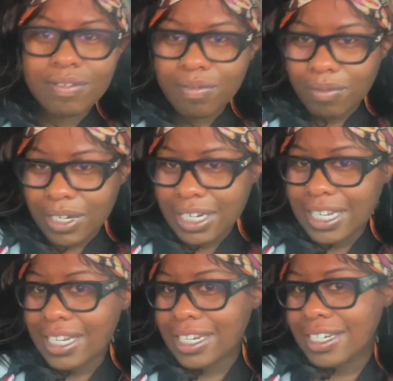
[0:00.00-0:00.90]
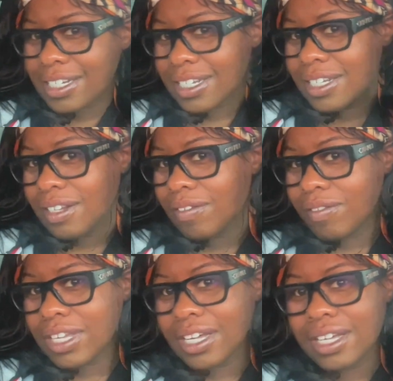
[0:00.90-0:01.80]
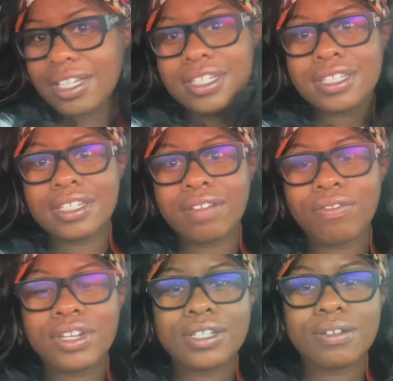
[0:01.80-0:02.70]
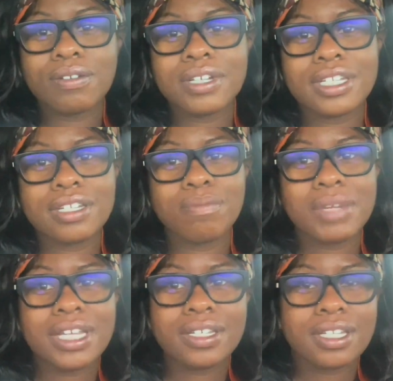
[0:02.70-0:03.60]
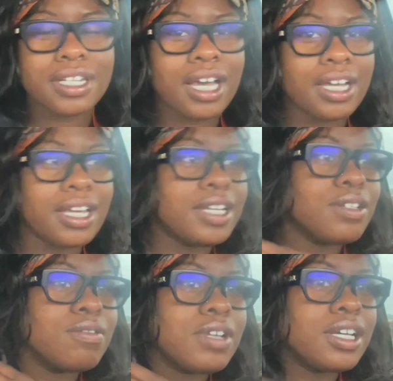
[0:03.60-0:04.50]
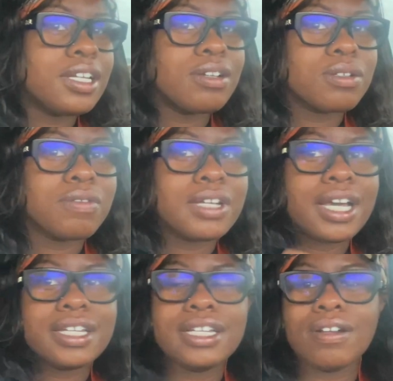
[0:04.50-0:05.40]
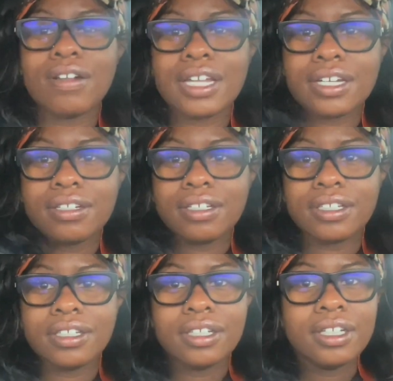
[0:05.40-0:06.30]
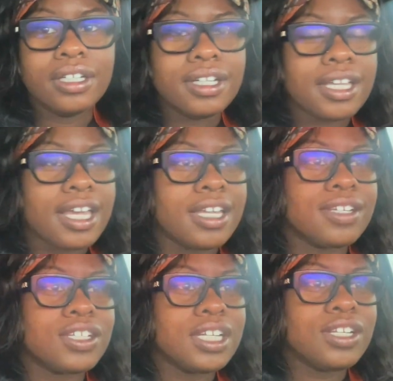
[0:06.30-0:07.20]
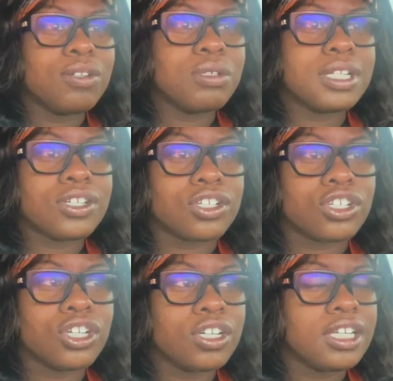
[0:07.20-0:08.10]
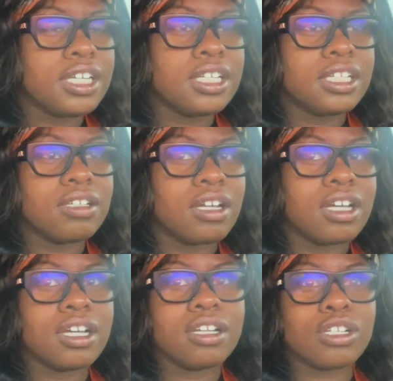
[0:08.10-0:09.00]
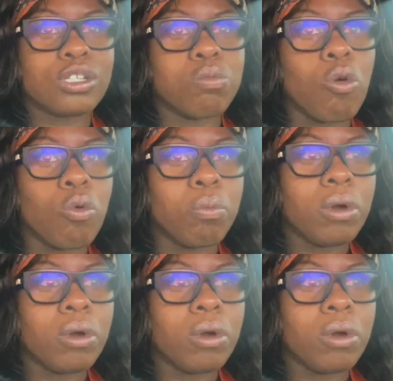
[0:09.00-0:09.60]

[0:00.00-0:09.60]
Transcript: one of these because the frontal is a mess and I can't do nothing else with it. I did all I could. And if she didn't do such a chunky uh, swoop,